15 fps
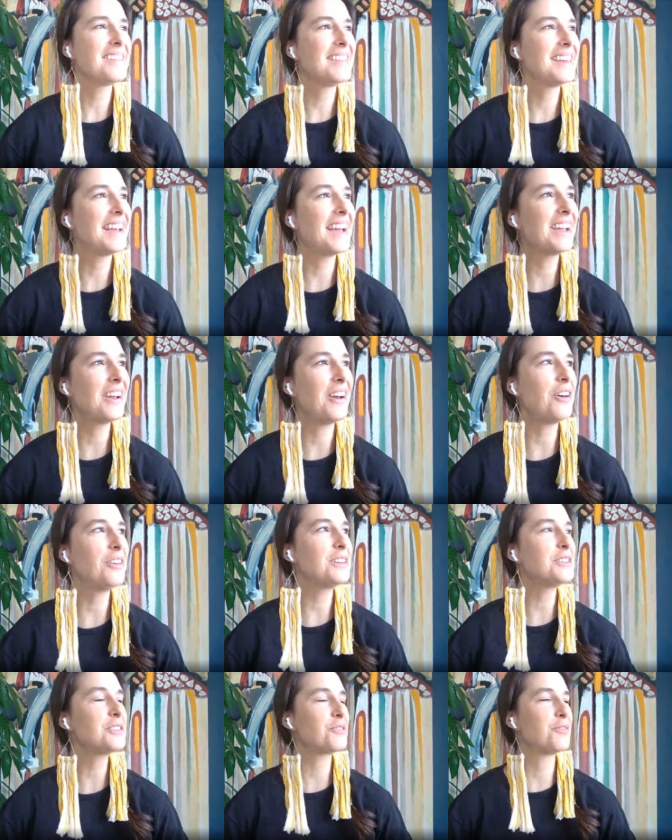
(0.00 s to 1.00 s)
think I called
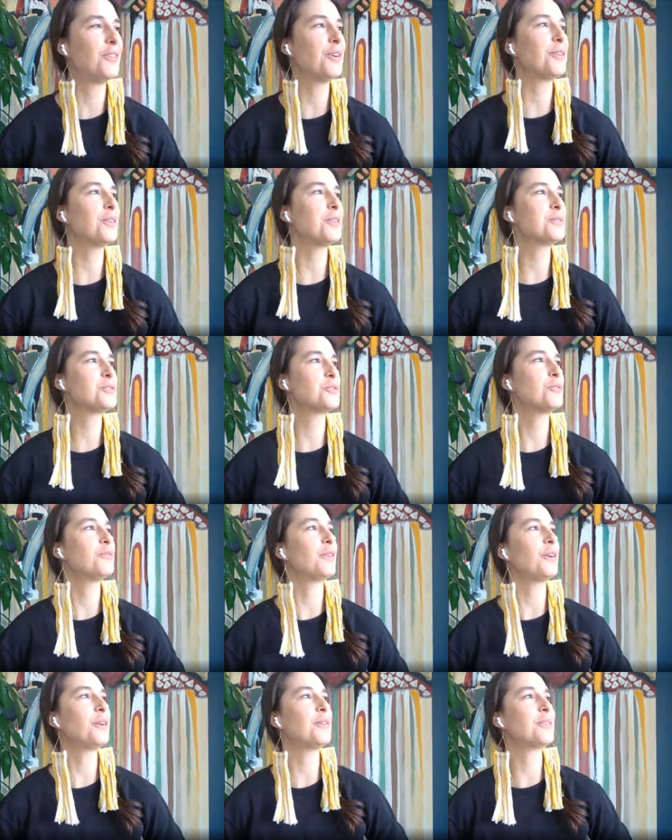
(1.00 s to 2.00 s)
it photo
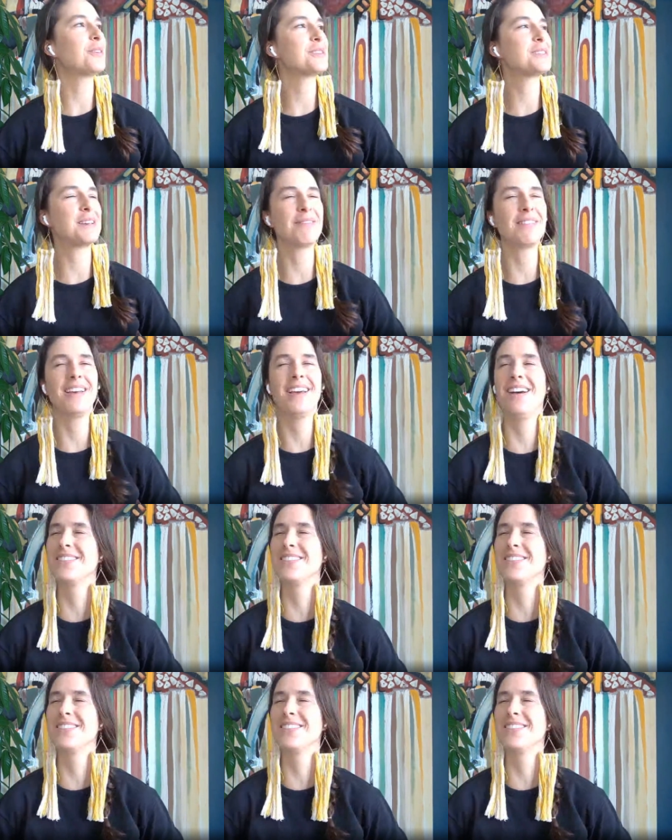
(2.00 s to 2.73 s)
Trouveau or something. I